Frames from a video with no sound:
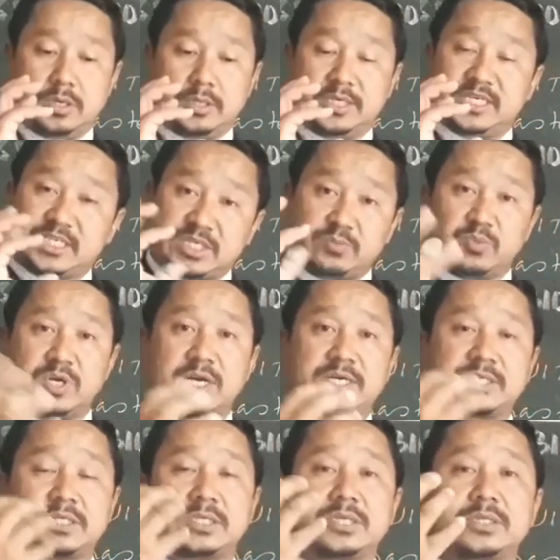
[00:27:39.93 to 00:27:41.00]

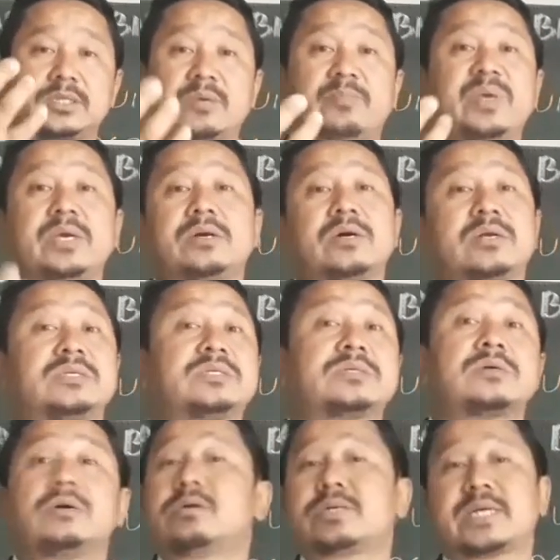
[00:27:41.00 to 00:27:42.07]
stimulates the vigorous
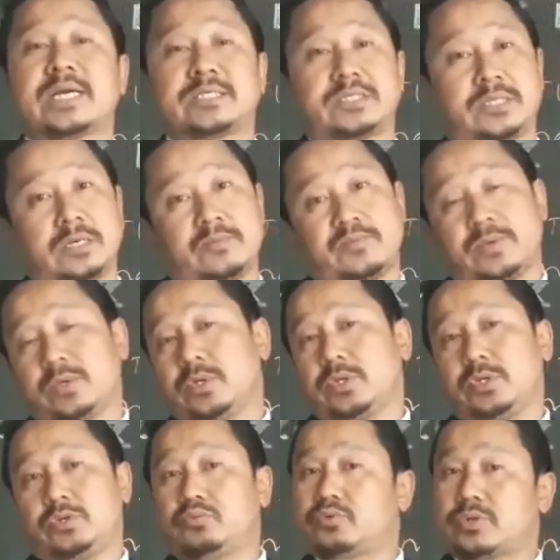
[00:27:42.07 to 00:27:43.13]
contraction of
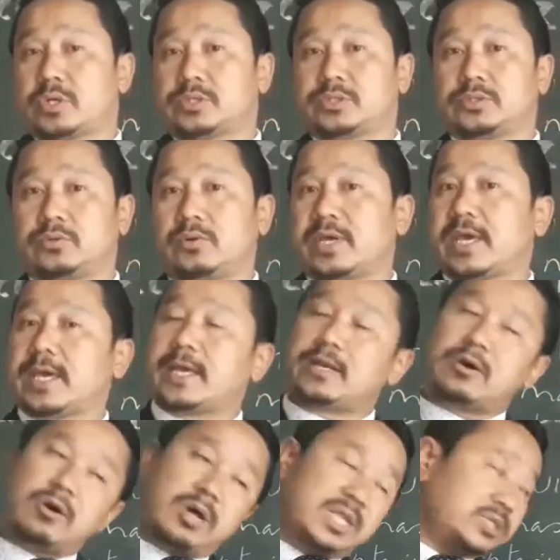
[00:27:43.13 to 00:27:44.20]
uterus. Okay, and
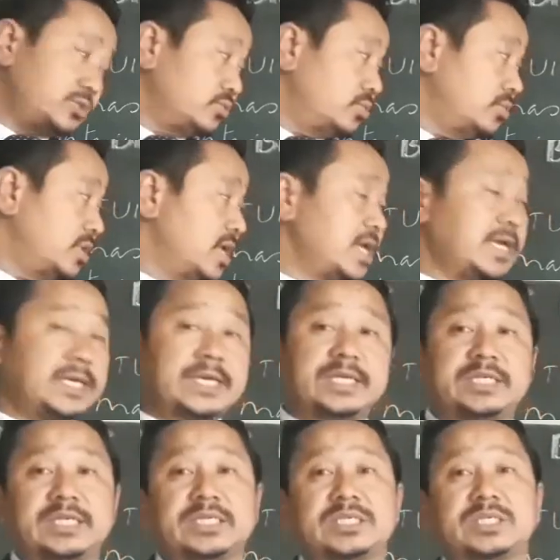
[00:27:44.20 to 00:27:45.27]
also it
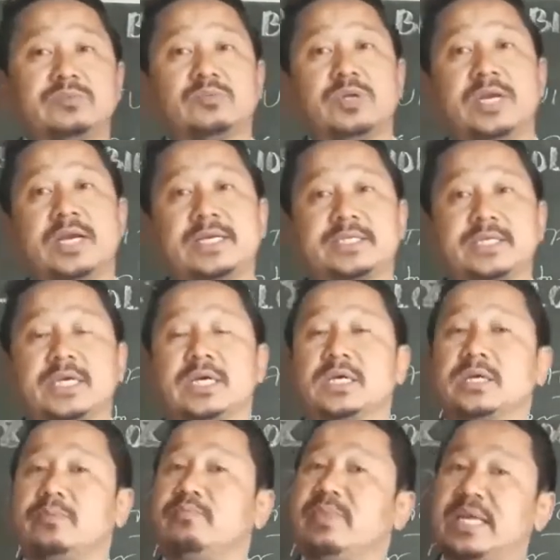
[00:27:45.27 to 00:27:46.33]
stimulates
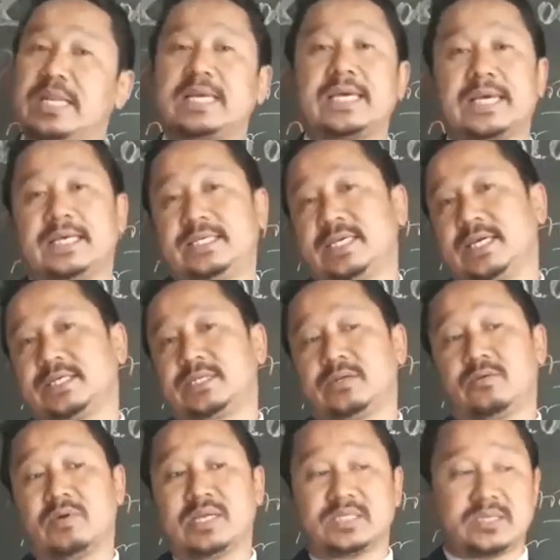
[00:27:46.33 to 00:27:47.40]
milk ejection.
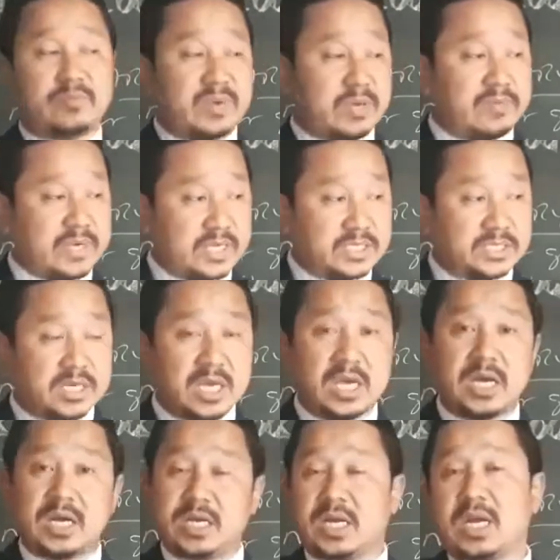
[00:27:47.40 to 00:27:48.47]
Once the baby is
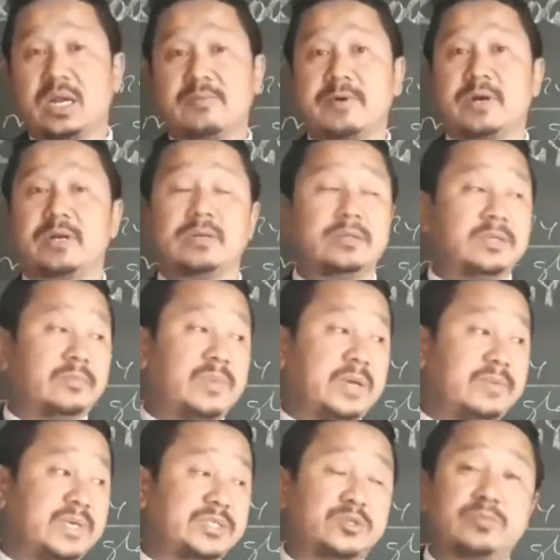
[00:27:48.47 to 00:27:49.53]
delivered, the
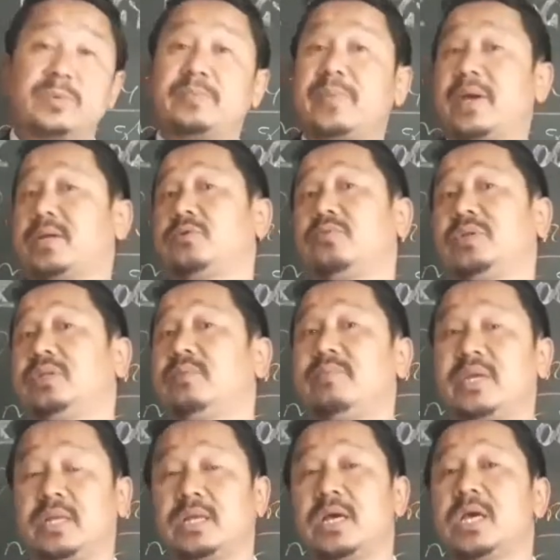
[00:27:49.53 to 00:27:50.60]
baby is to be fed with the
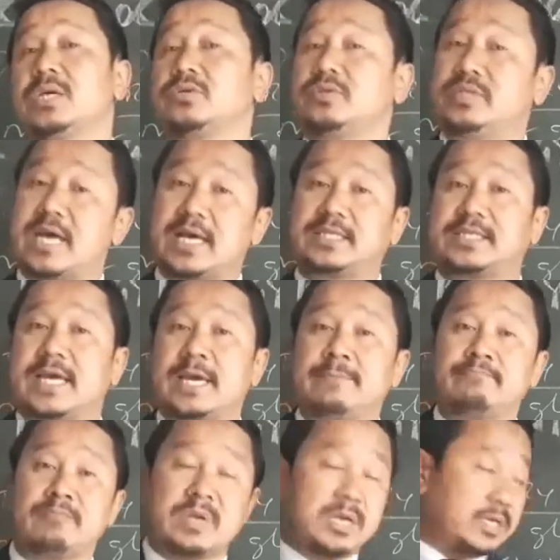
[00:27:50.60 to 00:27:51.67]
milk. So that
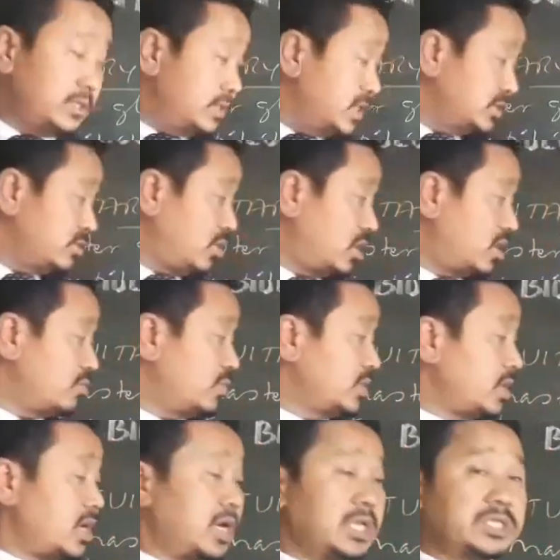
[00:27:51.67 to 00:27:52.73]
time, this hormone
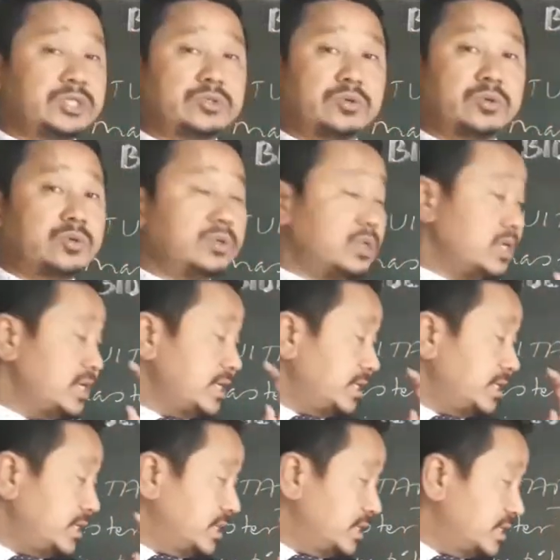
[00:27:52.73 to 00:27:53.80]
also
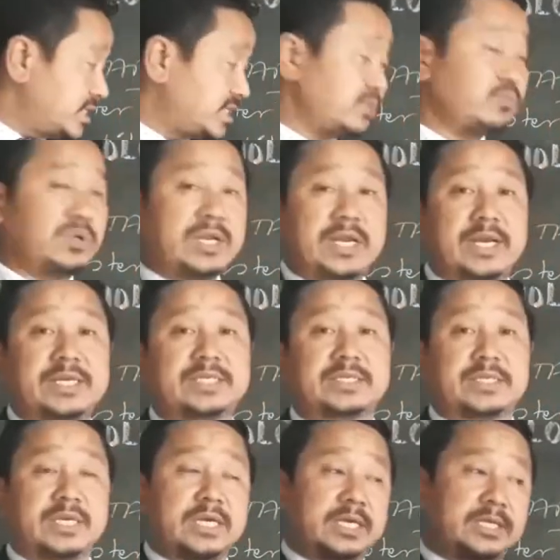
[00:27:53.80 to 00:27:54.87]

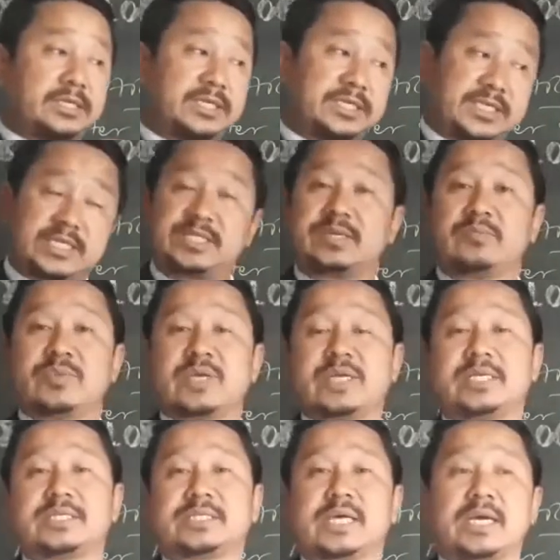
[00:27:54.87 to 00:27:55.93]
stimulates the system there
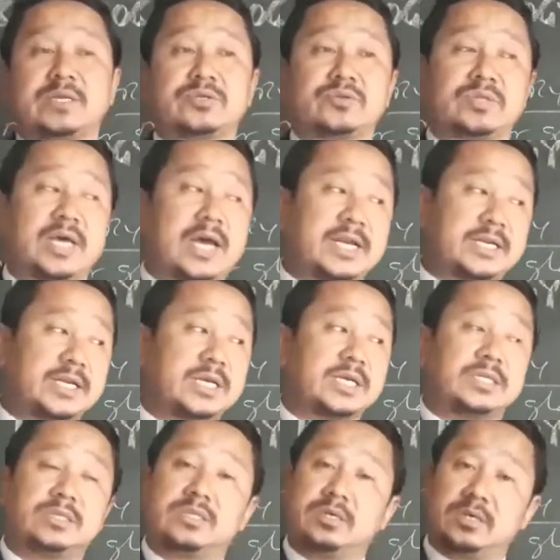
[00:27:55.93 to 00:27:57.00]
inside, so that
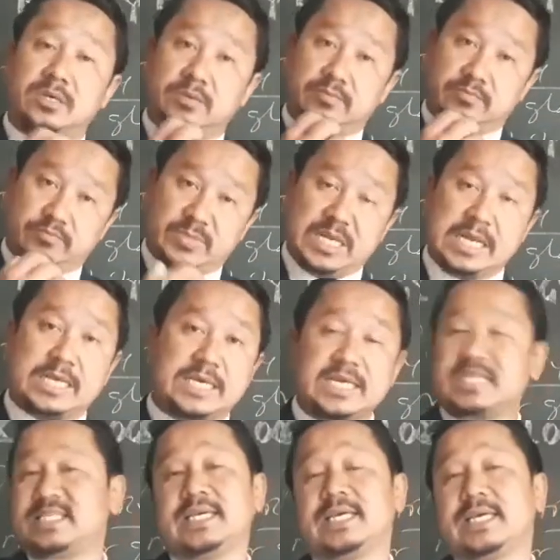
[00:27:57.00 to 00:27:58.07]
the milk
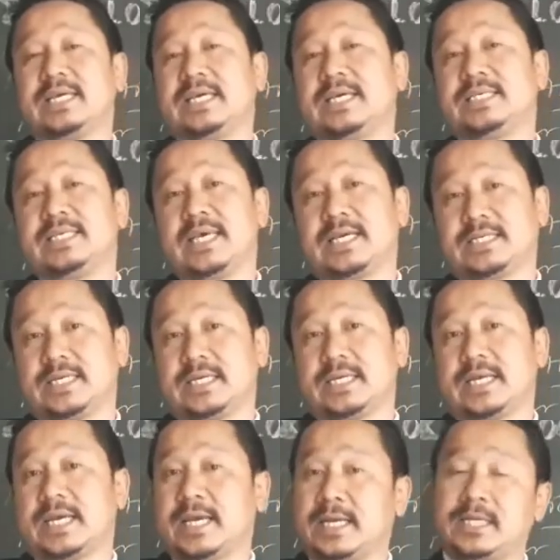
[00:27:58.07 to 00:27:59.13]
is ejected
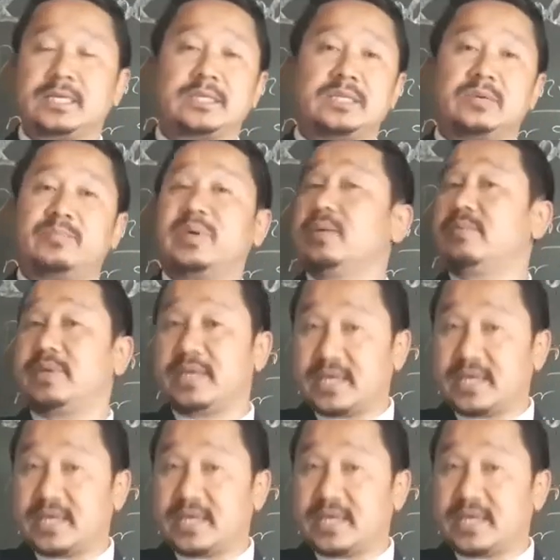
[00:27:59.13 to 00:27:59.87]
and the baby